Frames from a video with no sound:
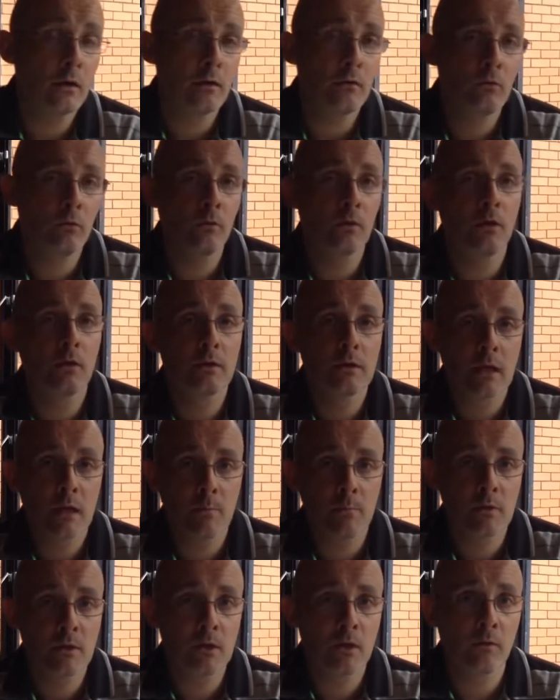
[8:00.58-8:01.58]
I do like to
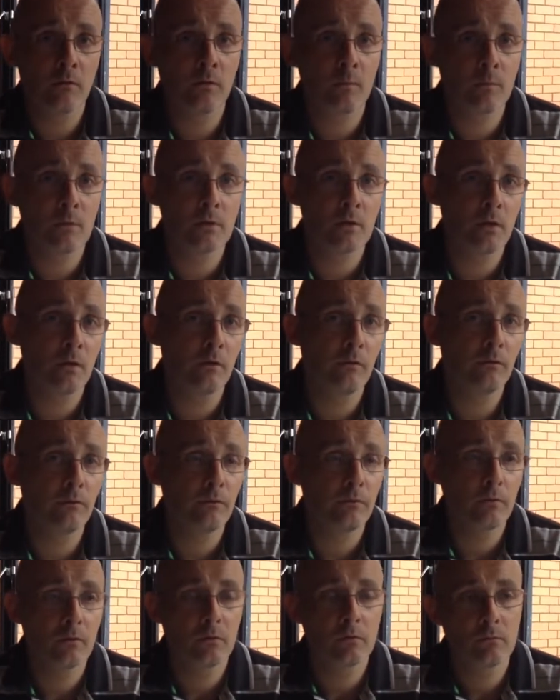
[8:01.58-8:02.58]
keep myself to
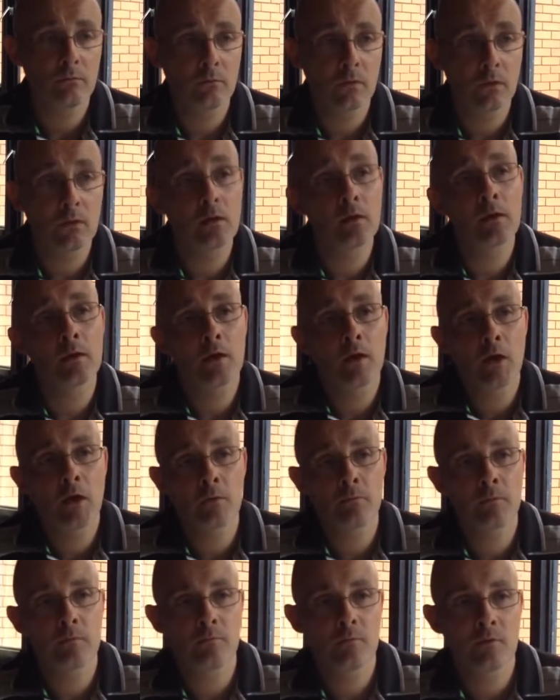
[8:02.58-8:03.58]
myself.
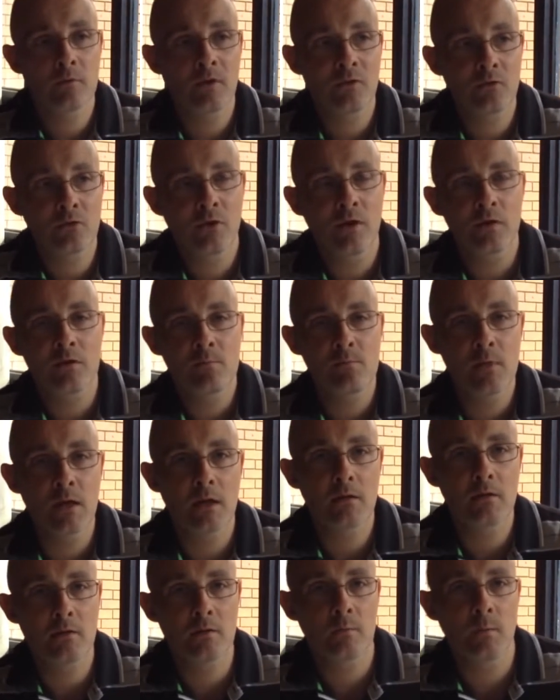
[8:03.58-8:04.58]
I try to
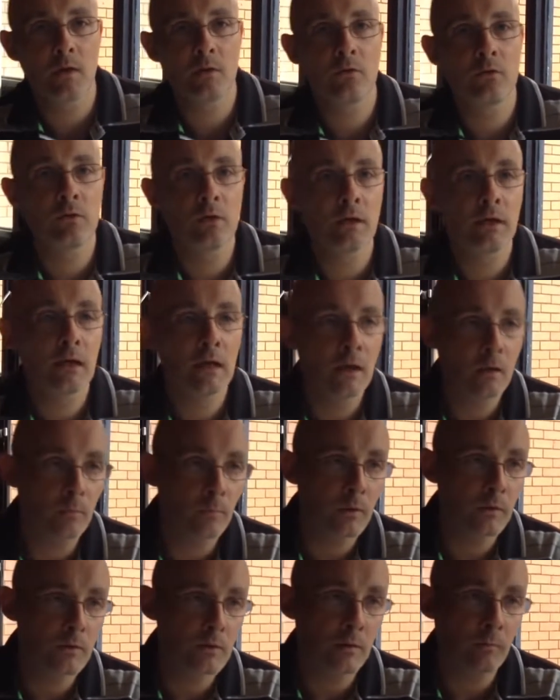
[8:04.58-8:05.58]
mix as much as I can,
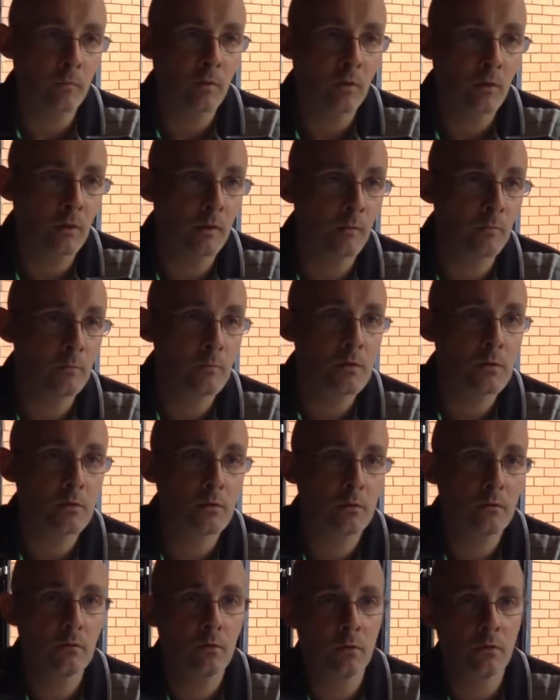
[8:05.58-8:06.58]
but
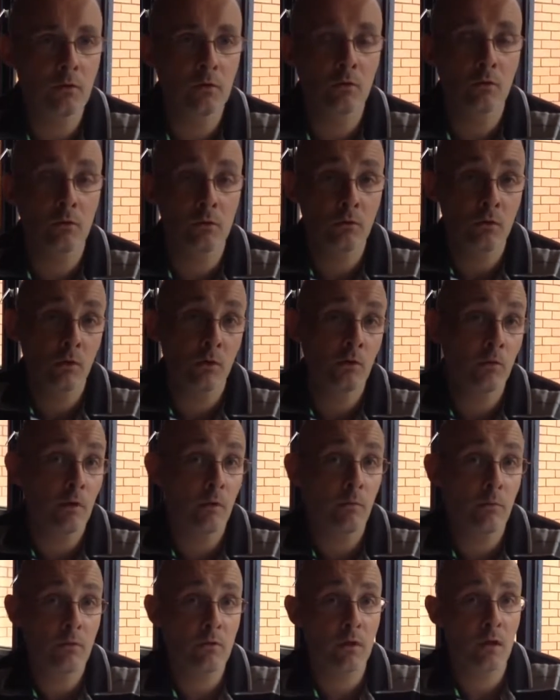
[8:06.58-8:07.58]
sometimes you just got to do your
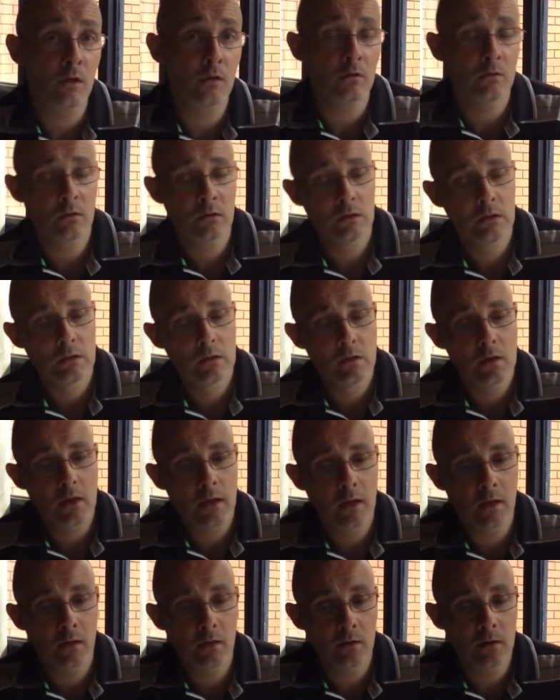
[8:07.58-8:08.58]
own thing.
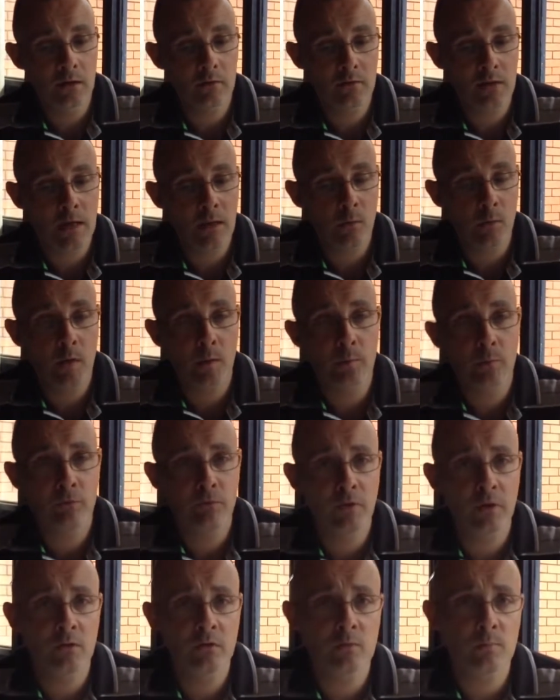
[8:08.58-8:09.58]
That's how I
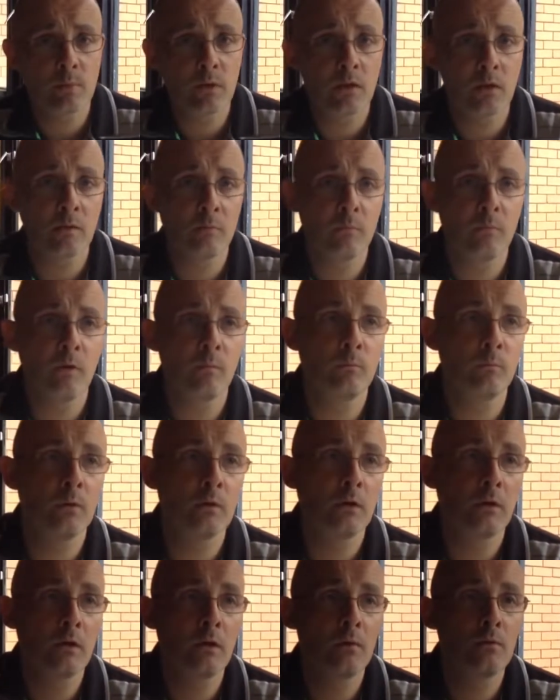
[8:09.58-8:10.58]
prefer to be. I'm
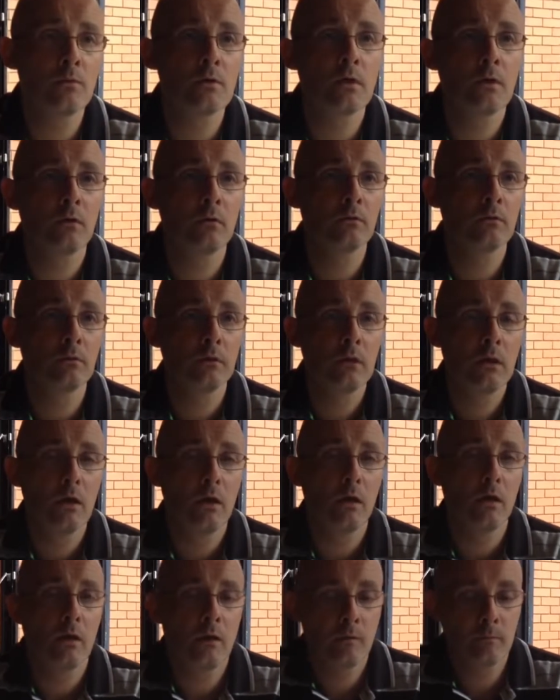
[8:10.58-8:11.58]
one of those that
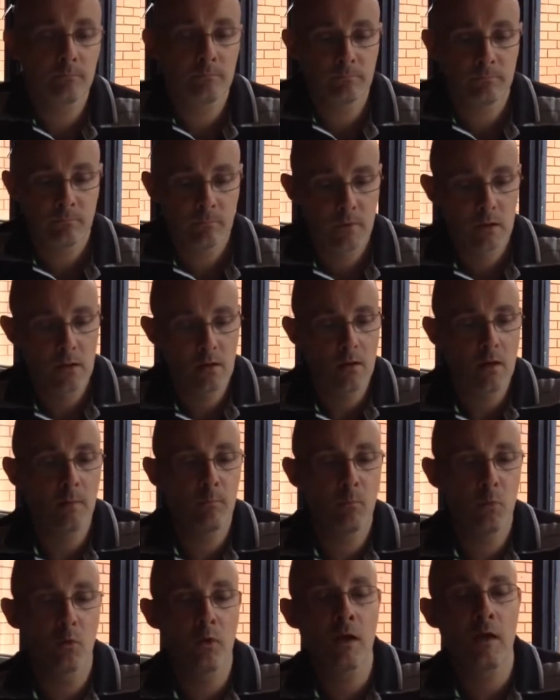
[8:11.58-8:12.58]

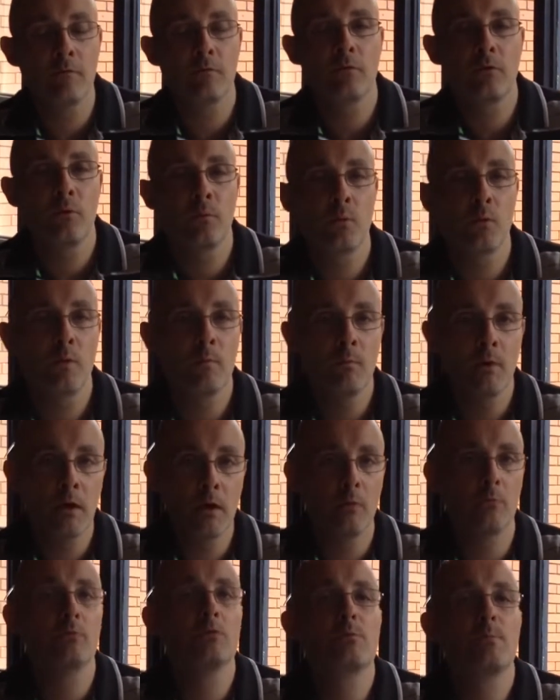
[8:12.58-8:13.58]
I'm more comfortable in
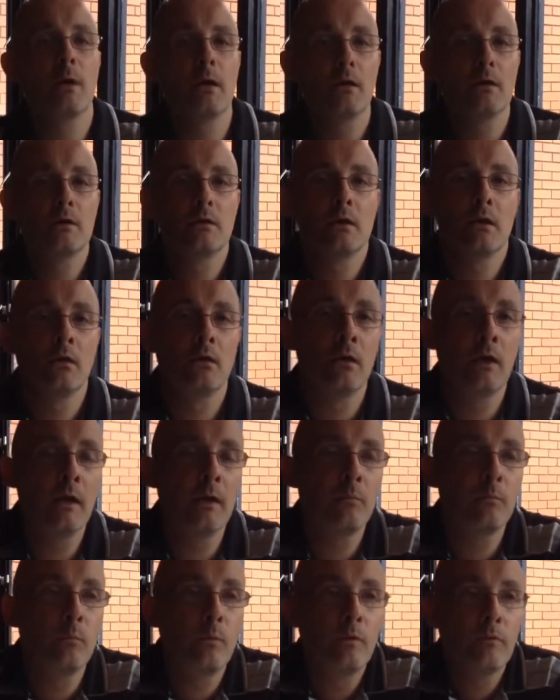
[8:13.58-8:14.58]
my own space than I
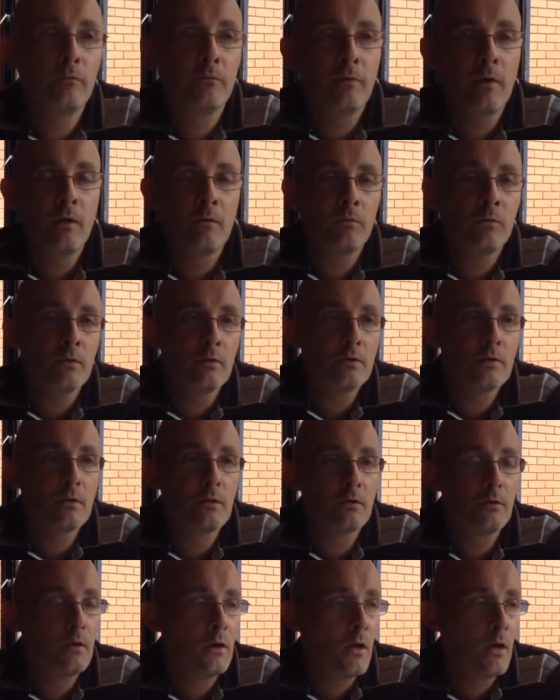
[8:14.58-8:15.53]
am with others.